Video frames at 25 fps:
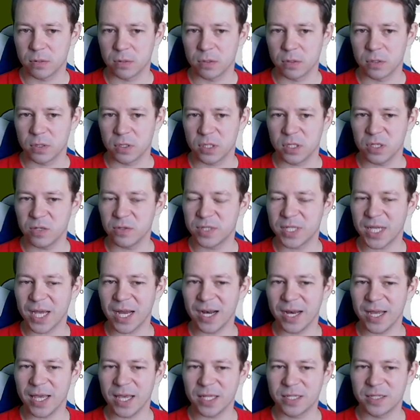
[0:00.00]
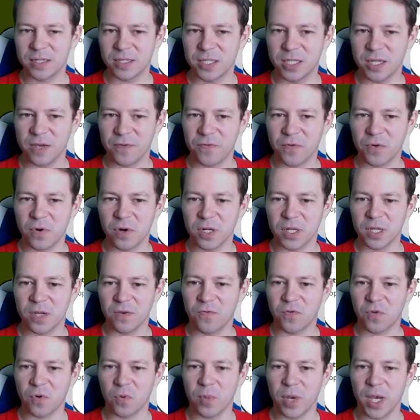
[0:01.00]
So suddenly it's a different
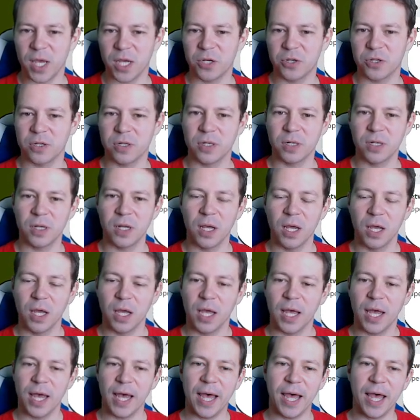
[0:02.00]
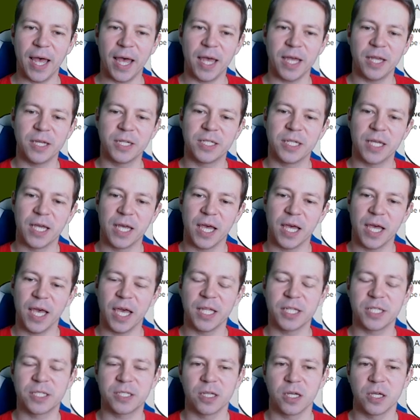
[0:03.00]
information, and
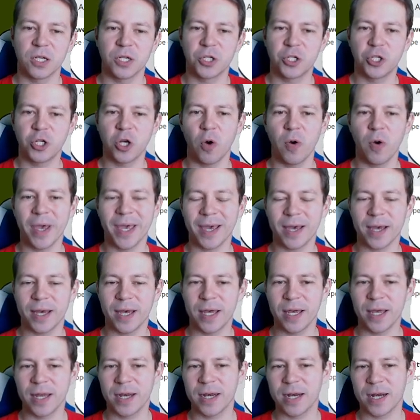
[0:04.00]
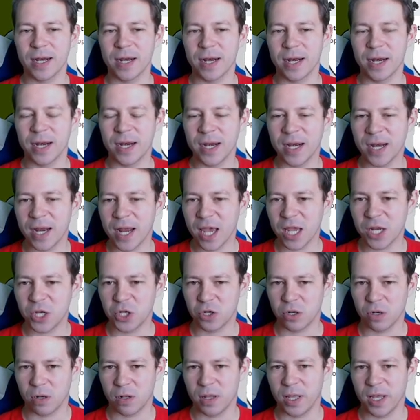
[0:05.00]
it's showing a
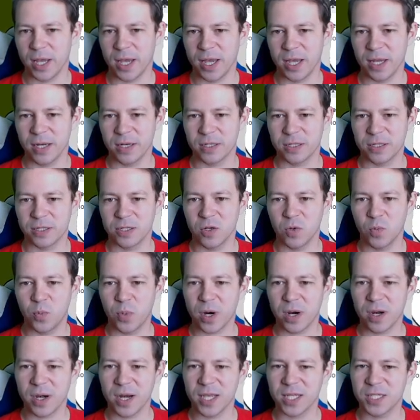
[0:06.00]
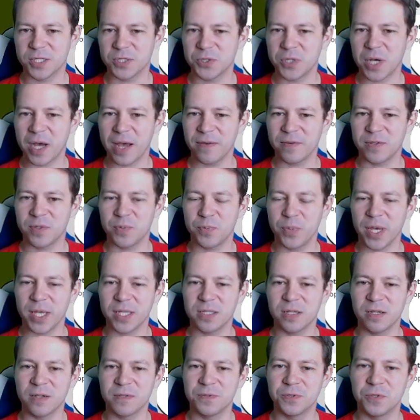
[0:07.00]
natural hand. So partner has 5
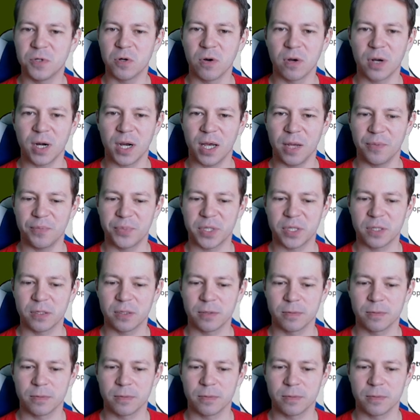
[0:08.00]
spades and 4 clubs.